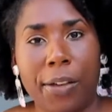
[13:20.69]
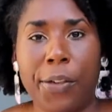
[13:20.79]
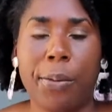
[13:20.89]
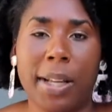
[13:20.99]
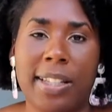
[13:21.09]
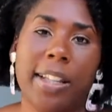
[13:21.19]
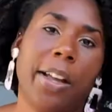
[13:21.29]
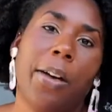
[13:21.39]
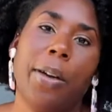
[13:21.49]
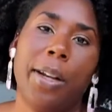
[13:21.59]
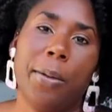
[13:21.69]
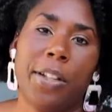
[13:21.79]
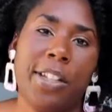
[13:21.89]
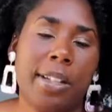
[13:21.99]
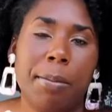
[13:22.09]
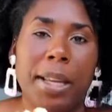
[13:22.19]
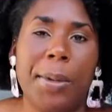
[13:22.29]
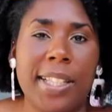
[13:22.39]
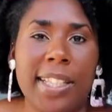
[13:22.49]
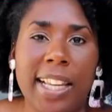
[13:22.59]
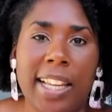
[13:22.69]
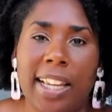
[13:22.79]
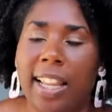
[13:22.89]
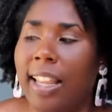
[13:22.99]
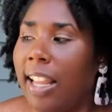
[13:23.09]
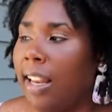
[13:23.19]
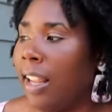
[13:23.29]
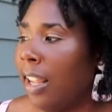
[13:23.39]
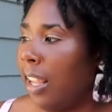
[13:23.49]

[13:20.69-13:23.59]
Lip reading: a few months ago and it was just a baby seed, and then